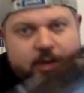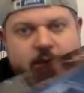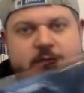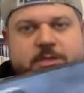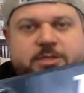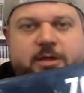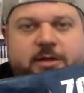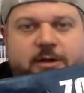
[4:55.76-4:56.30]

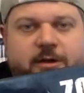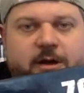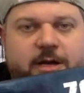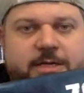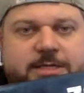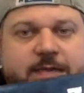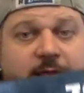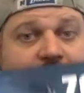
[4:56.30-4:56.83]
So then,
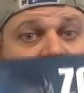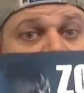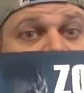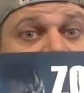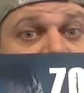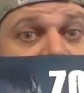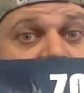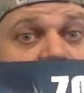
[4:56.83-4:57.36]
guys,
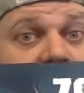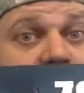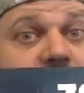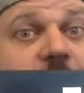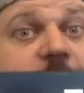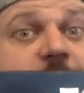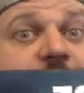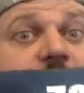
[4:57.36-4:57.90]
let's have a look
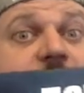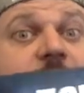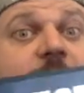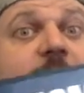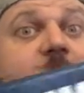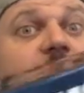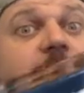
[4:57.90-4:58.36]
and see.